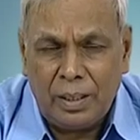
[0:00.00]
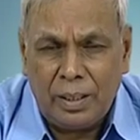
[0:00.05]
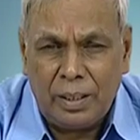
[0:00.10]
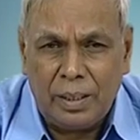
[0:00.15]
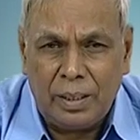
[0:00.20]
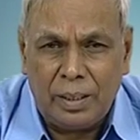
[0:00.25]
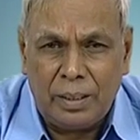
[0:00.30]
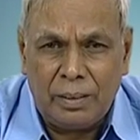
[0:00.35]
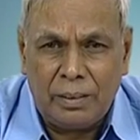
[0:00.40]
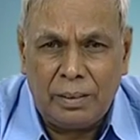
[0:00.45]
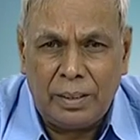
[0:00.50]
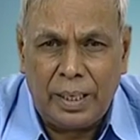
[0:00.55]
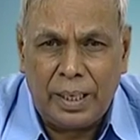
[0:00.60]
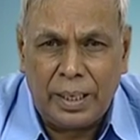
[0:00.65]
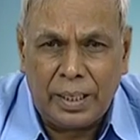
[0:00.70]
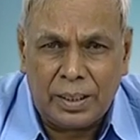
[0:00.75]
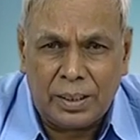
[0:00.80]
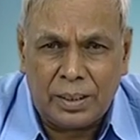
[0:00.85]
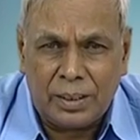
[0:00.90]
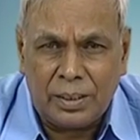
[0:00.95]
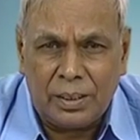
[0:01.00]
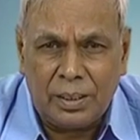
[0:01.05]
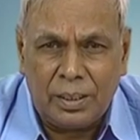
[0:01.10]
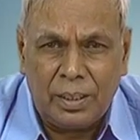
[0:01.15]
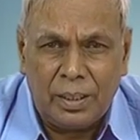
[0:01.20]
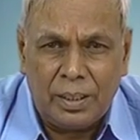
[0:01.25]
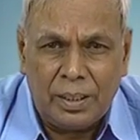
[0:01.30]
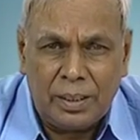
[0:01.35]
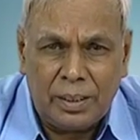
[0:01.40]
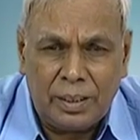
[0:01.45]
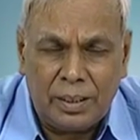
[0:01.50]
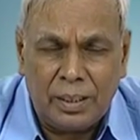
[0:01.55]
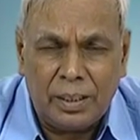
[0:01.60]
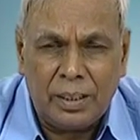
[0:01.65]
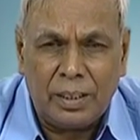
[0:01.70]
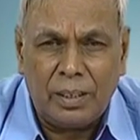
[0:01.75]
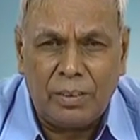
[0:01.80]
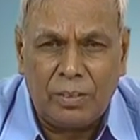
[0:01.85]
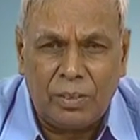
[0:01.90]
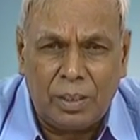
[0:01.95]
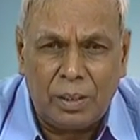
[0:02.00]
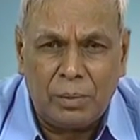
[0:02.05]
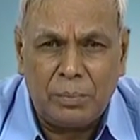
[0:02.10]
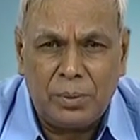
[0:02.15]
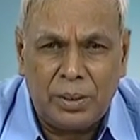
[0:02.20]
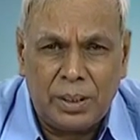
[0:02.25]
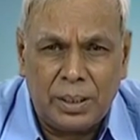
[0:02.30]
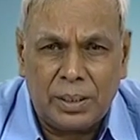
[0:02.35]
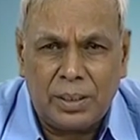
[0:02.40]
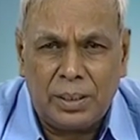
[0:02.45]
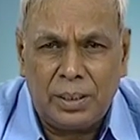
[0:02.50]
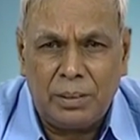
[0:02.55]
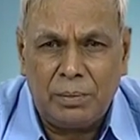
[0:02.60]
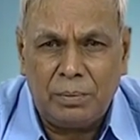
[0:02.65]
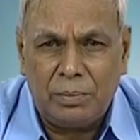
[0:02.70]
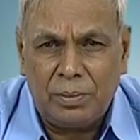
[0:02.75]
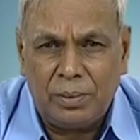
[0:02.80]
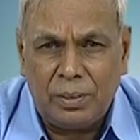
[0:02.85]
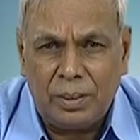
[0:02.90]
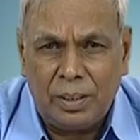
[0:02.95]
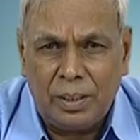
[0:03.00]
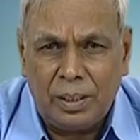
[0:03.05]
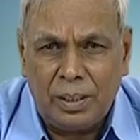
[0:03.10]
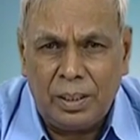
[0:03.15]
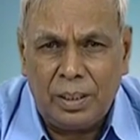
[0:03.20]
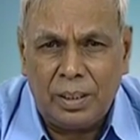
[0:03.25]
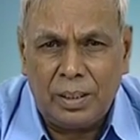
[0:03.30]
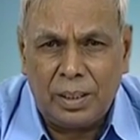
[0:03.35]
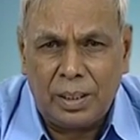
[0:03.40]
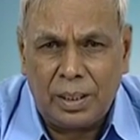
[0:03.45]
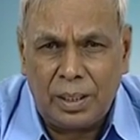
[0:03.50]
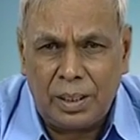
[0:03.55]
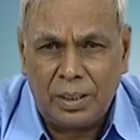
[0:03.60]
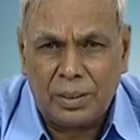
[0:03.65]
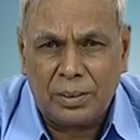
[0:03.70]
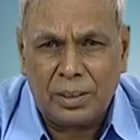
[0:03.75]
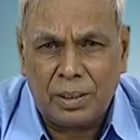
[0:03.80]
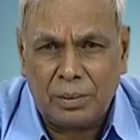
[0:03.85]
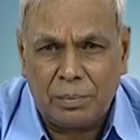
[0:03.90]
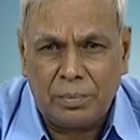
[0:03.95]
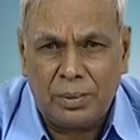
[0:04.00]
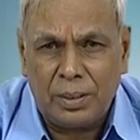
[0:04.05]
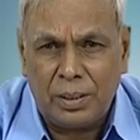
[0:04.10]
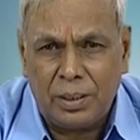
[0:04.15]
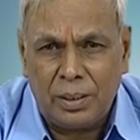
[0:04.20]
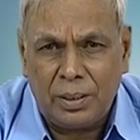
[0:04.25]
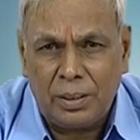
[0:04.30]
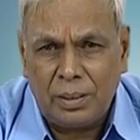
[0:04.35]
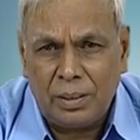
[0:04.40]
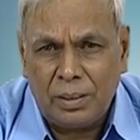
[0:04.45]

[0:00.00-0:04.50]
and as here our objective in case of the